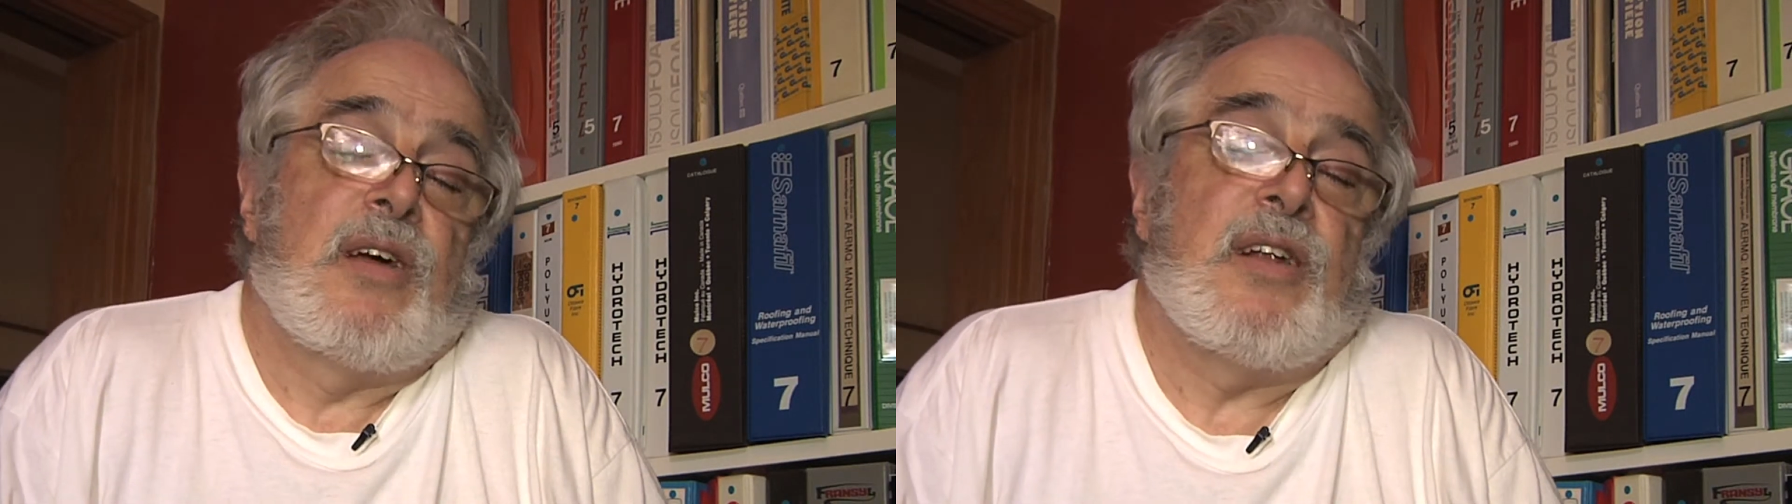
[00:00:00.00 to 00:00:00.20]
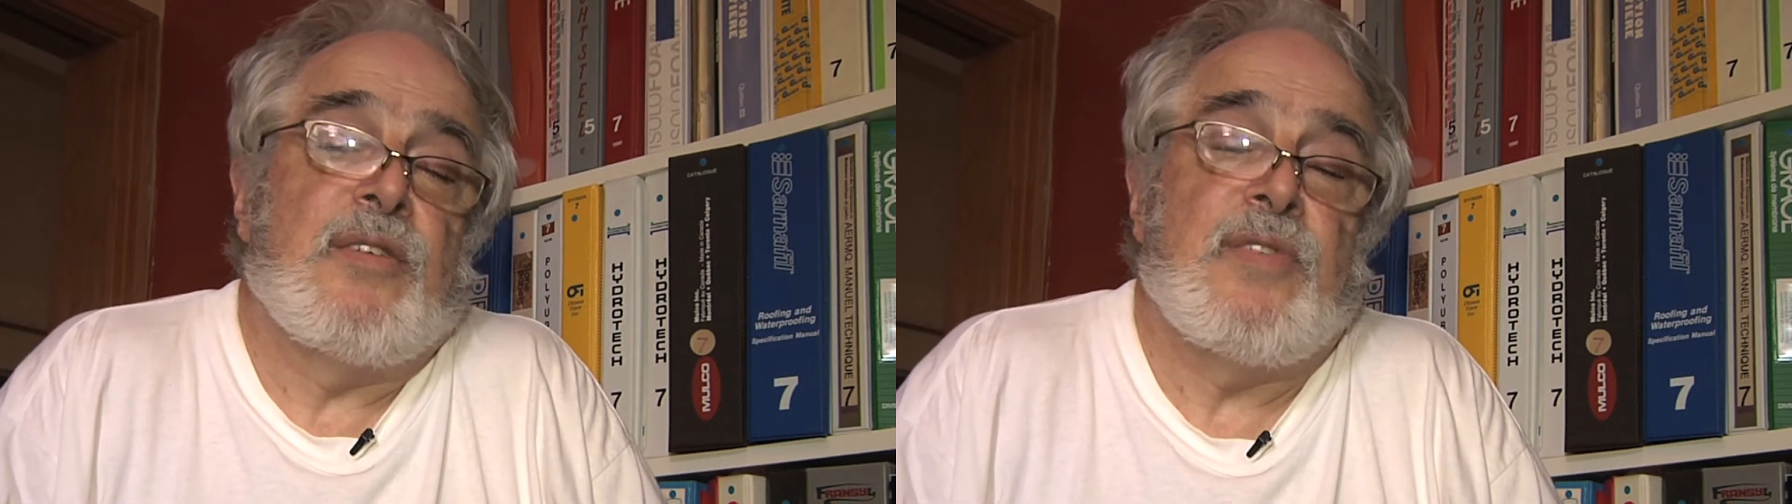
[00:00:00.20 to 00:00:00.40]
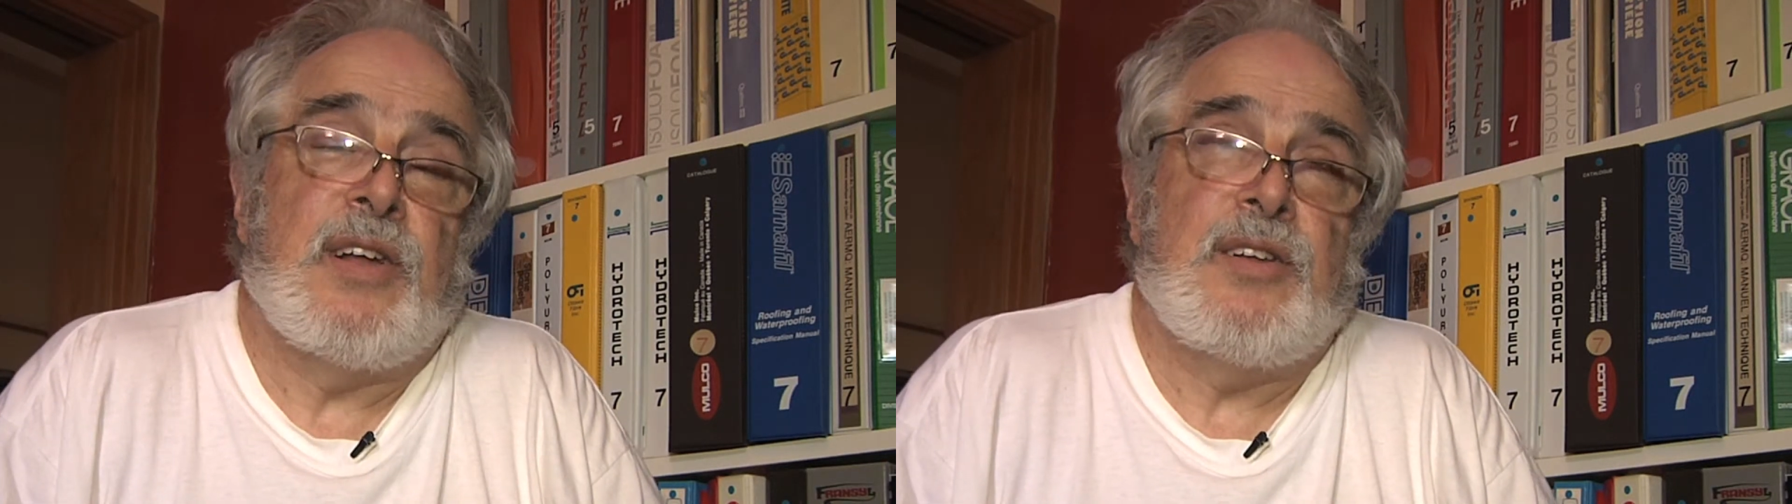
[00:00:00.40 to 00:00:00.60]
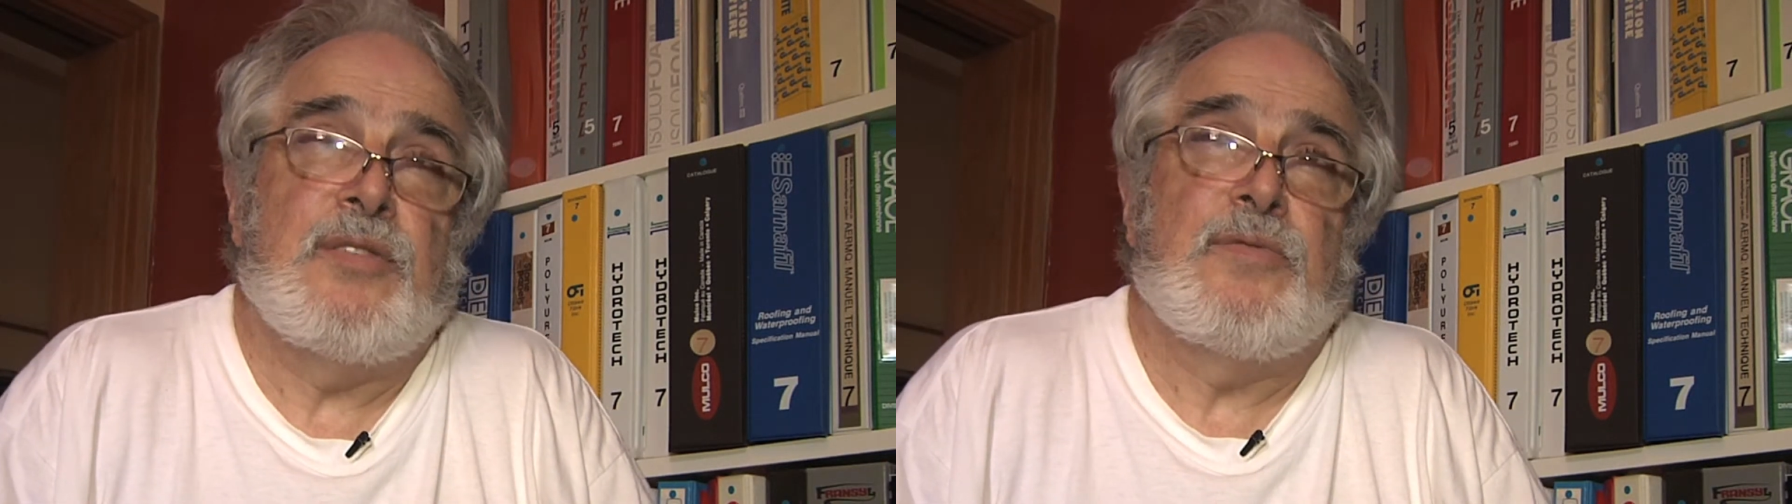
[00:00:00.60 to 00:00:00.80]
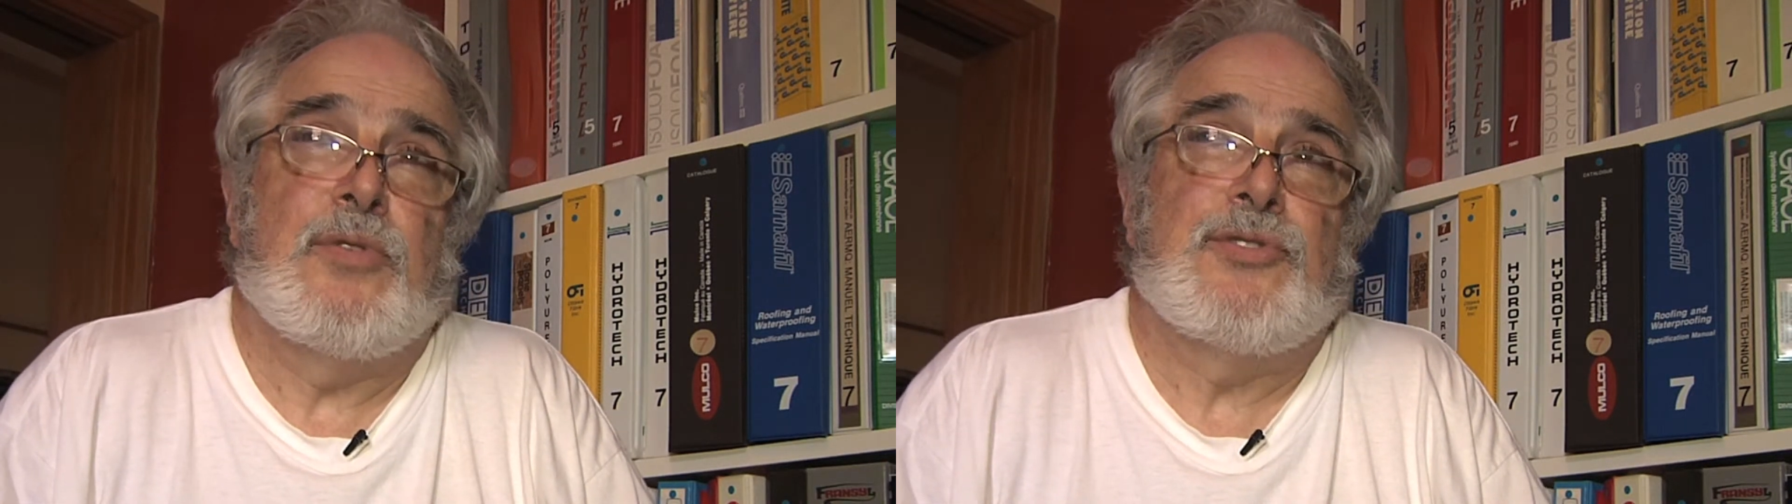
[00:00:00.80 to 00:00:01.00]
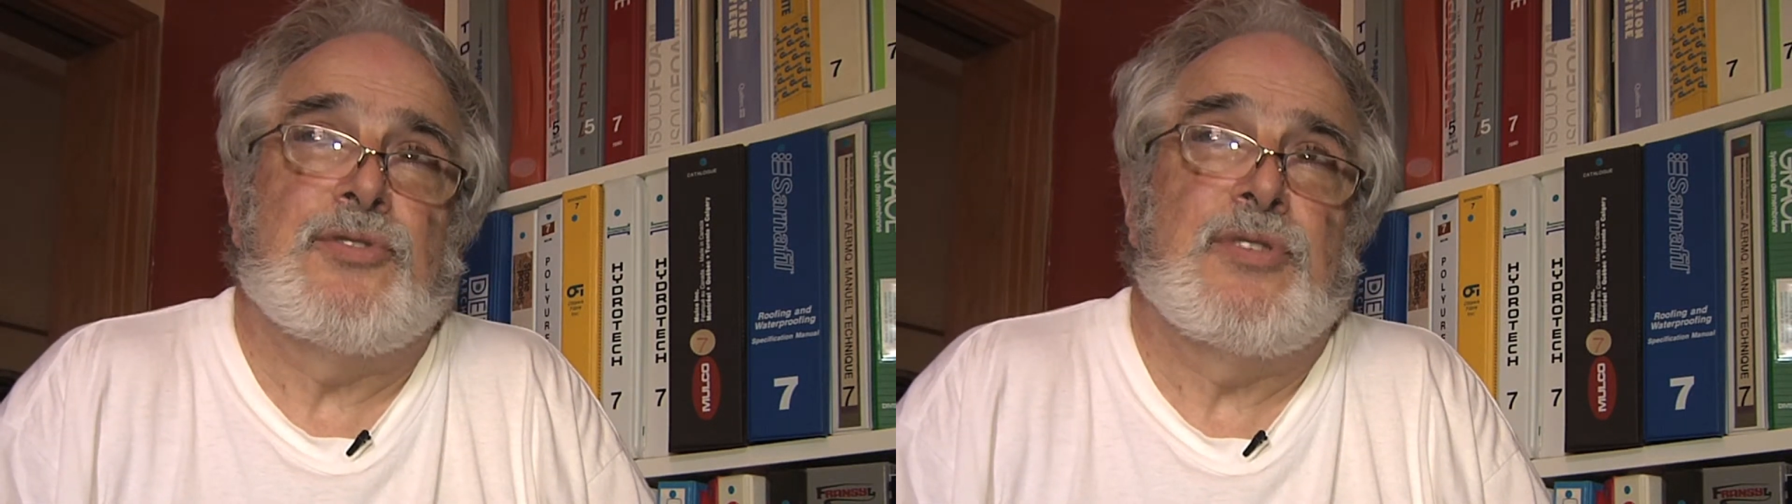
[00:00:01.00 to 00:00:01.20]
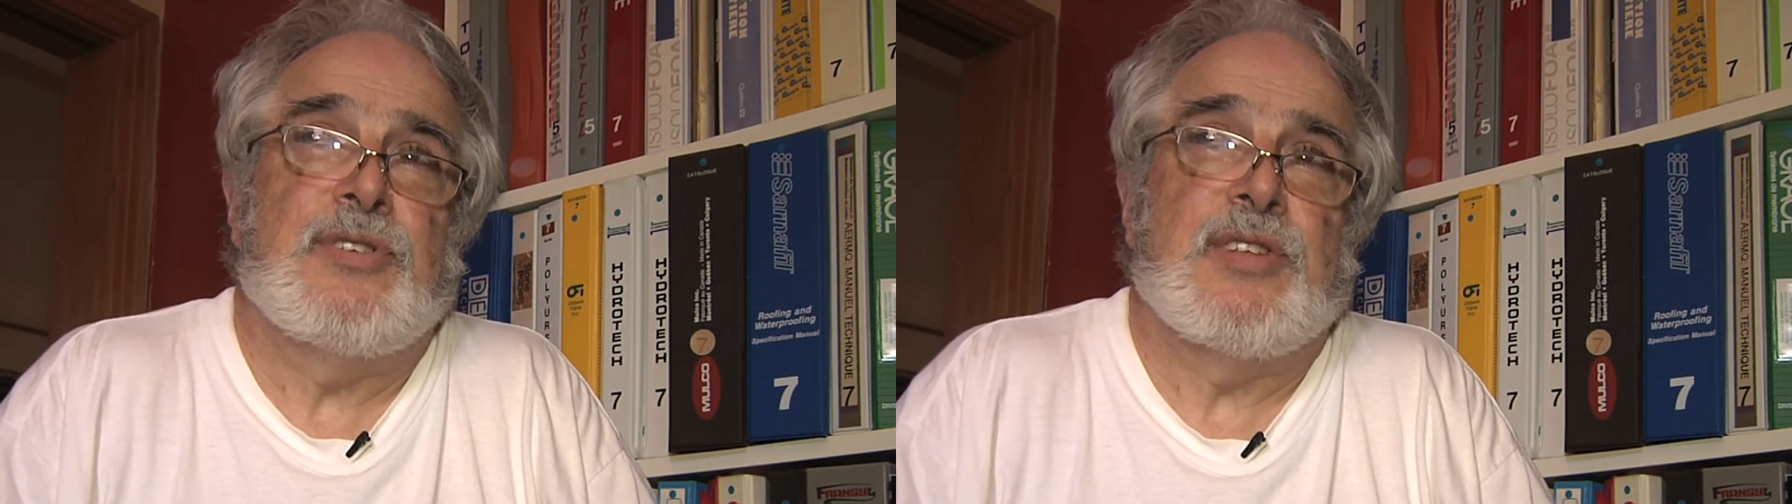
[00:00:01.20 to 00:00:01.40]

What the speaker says: And I find it unfortunate is